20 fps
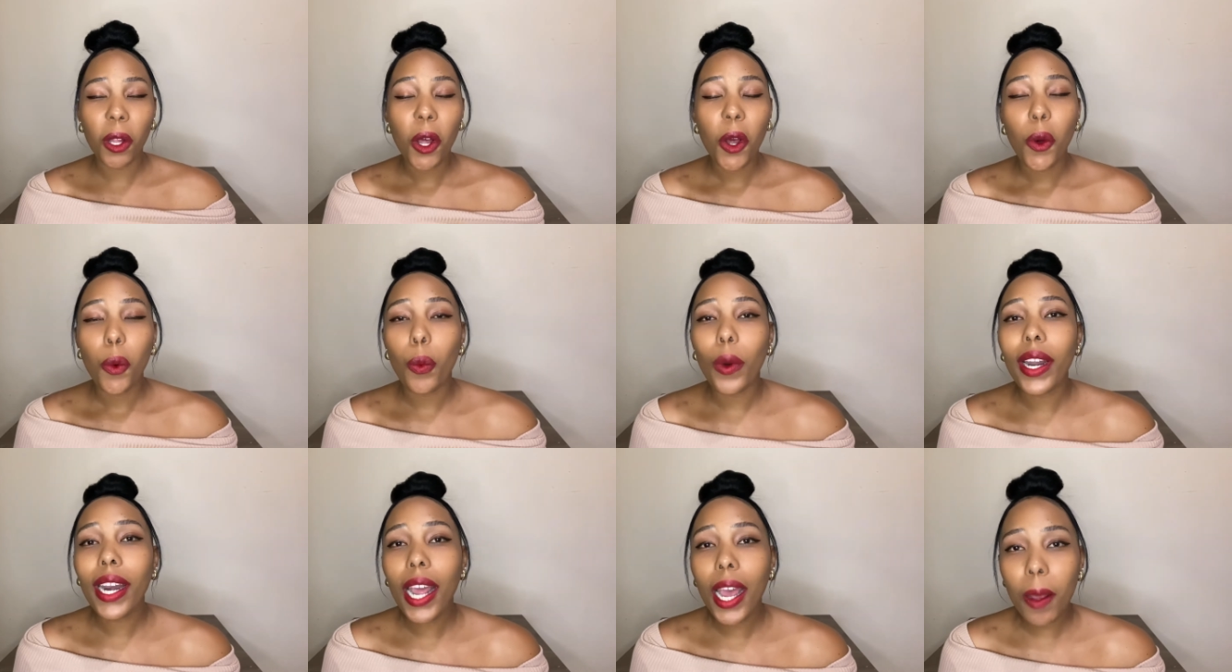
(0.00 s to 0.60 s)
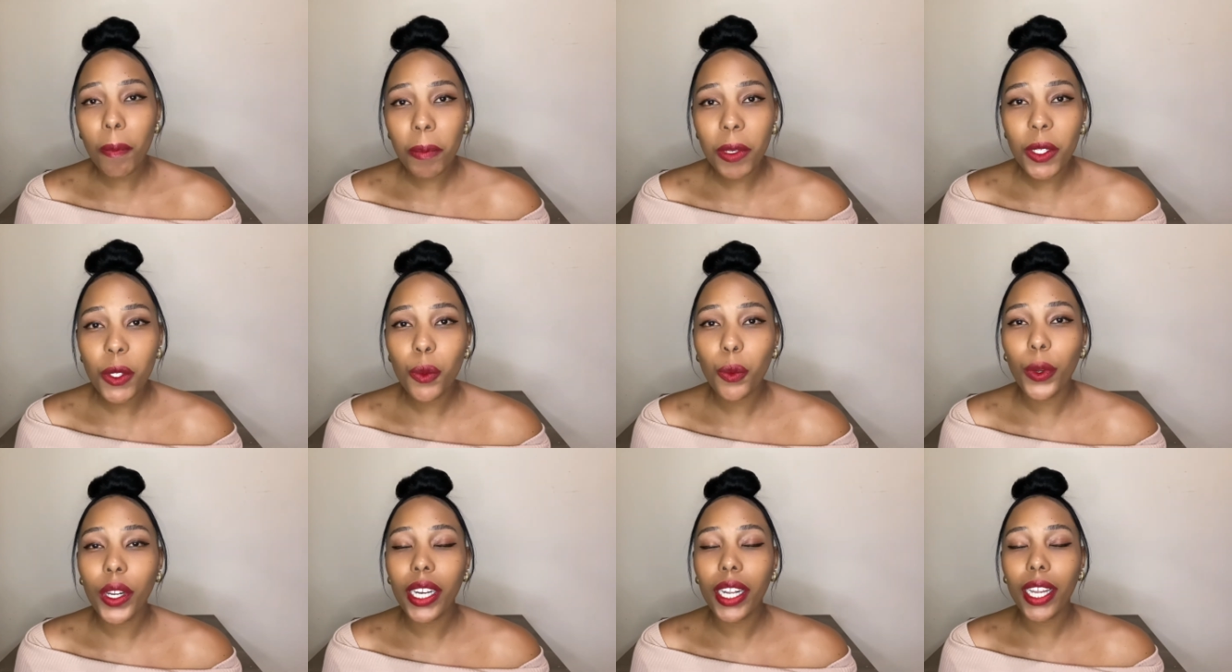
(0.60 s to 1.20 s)
What happens
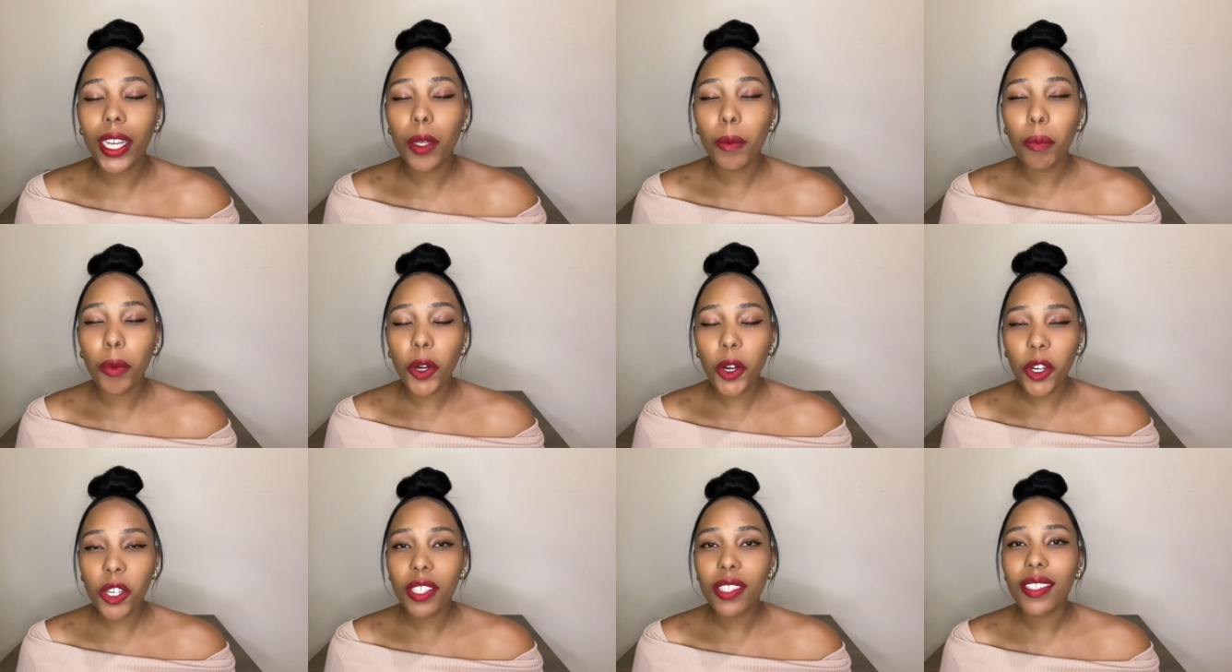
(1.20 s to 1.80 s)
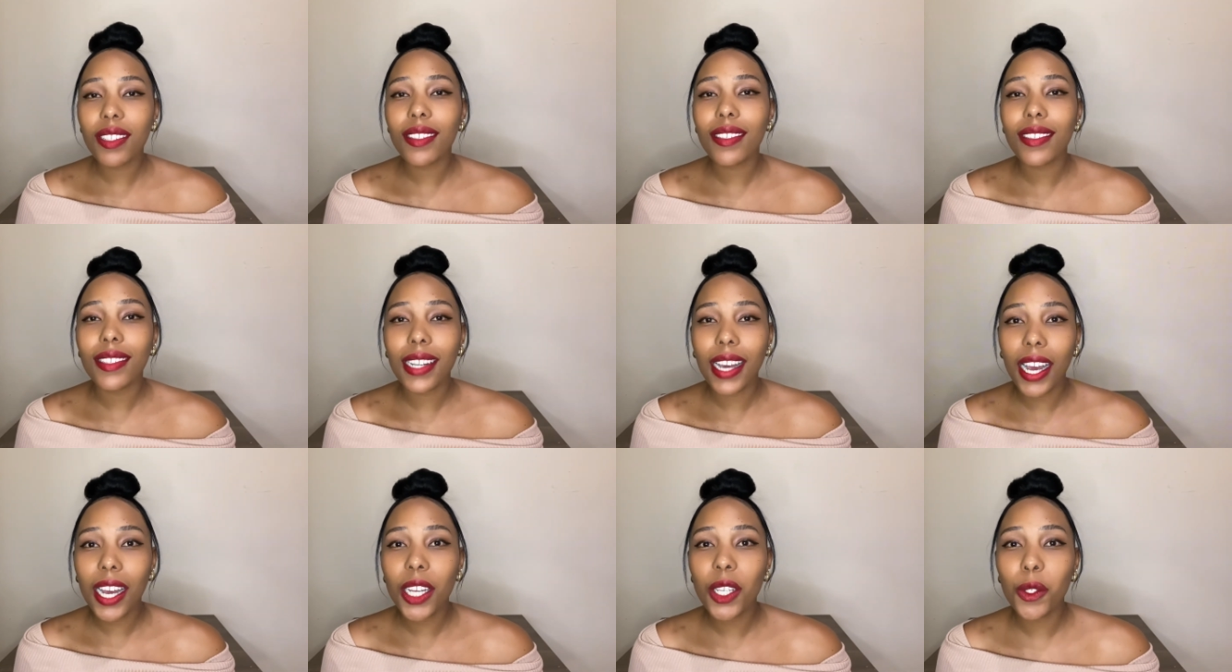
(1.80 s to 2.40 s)
when a person
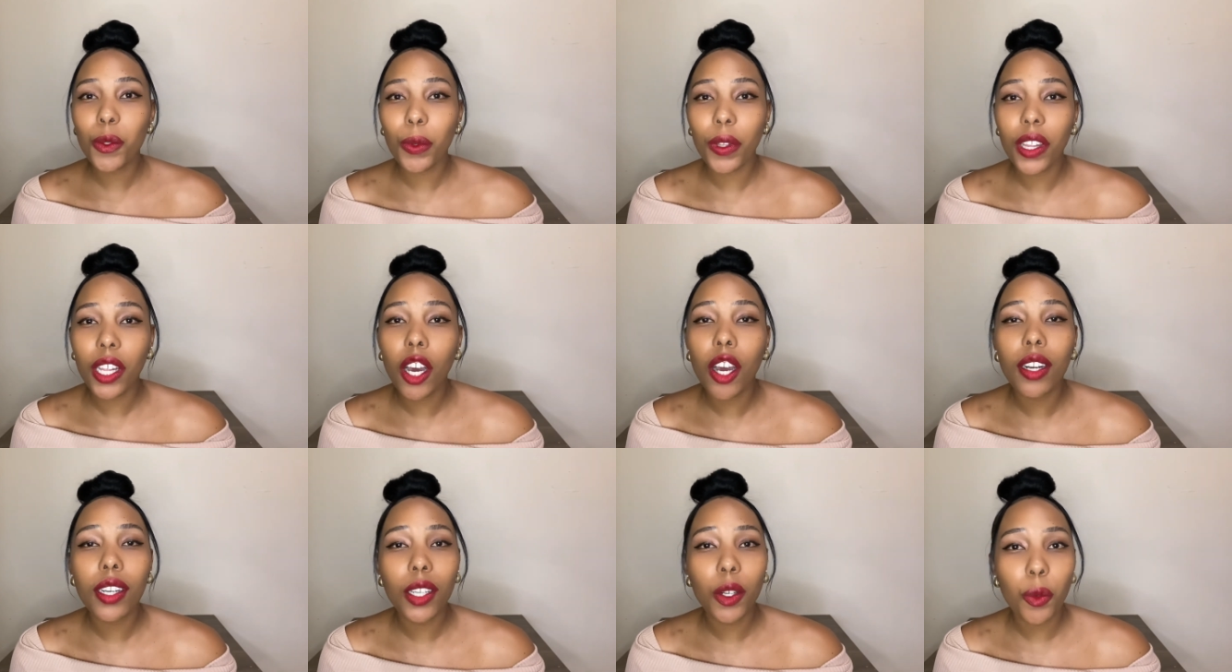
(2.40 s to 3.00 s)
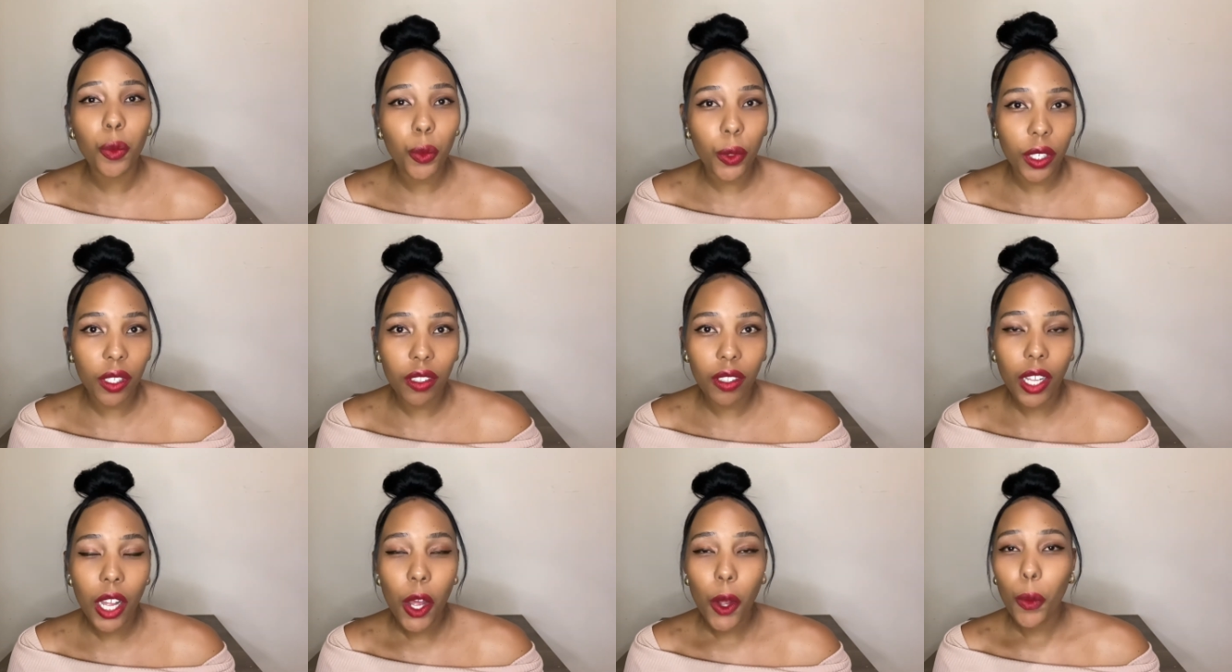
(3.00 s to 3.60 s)
dies without a will?
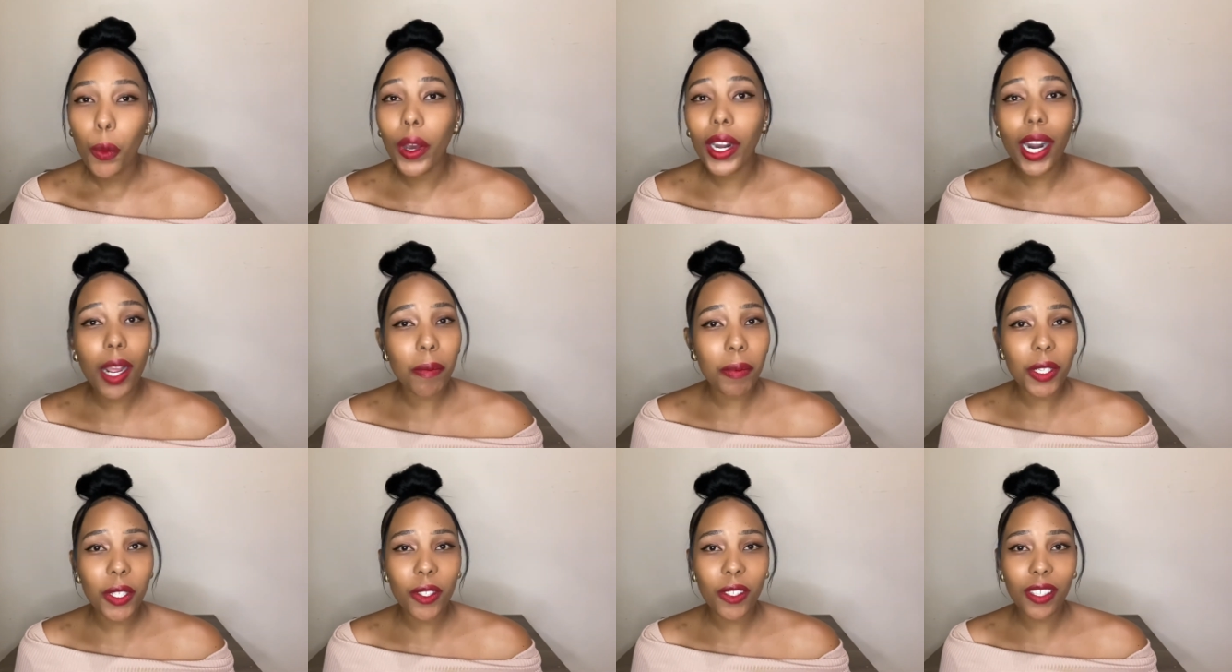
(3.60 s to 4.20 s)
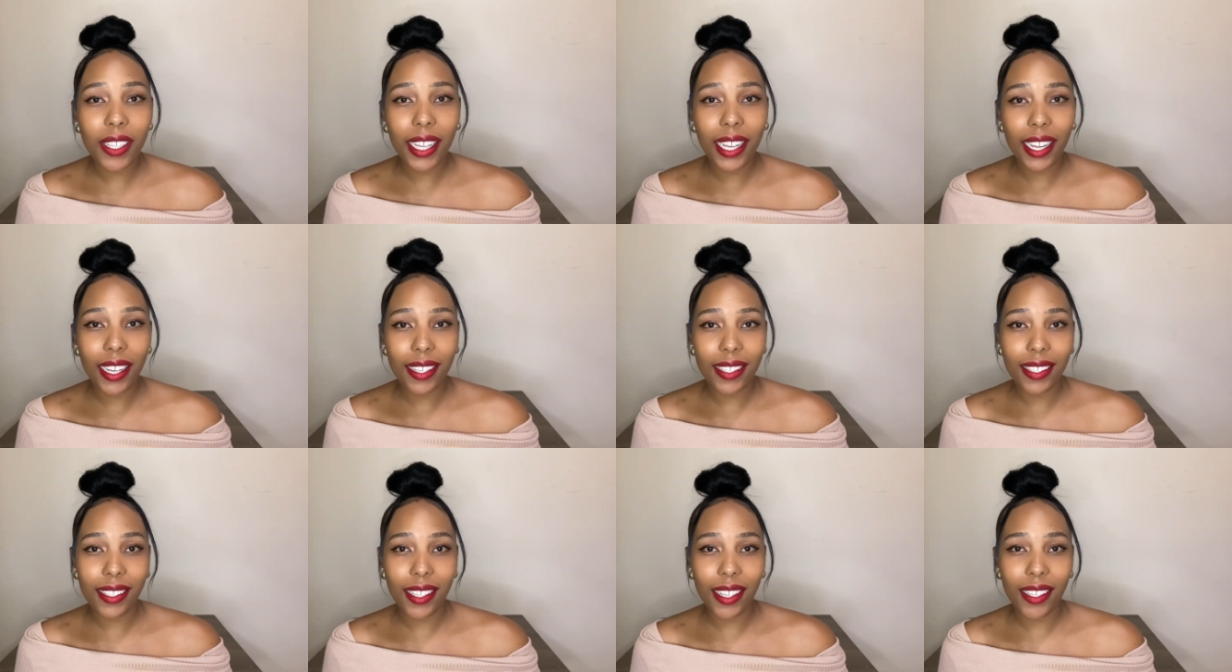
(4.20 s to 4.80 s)
What happens to their
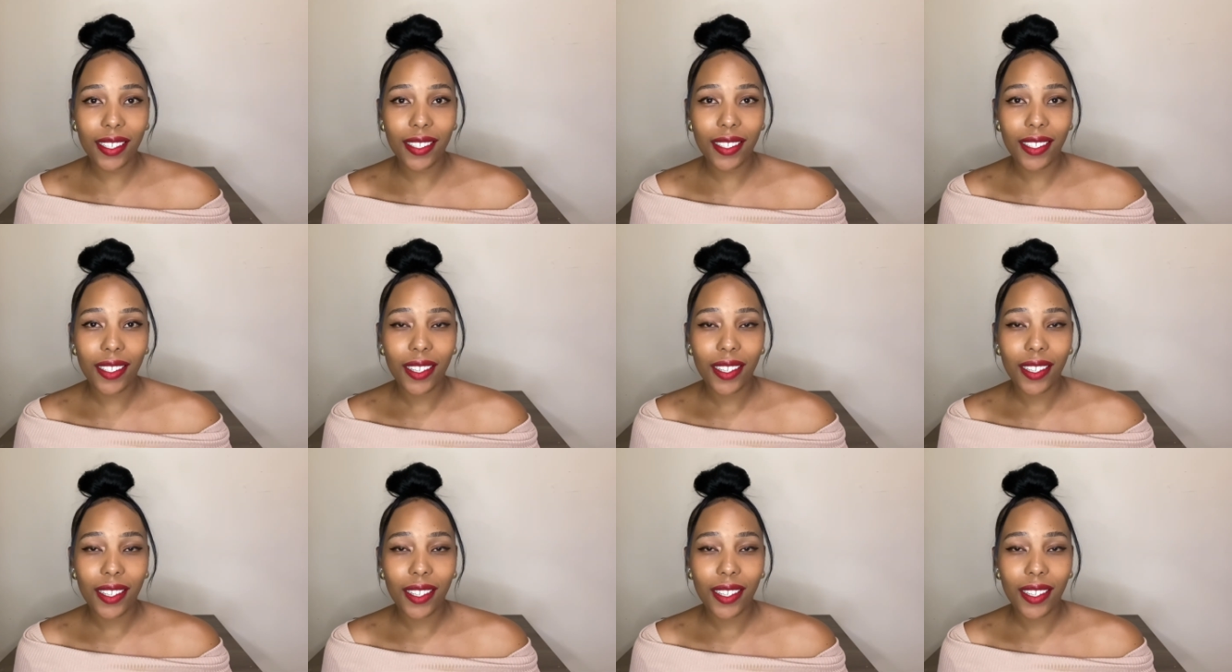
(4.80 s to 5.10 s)
estate?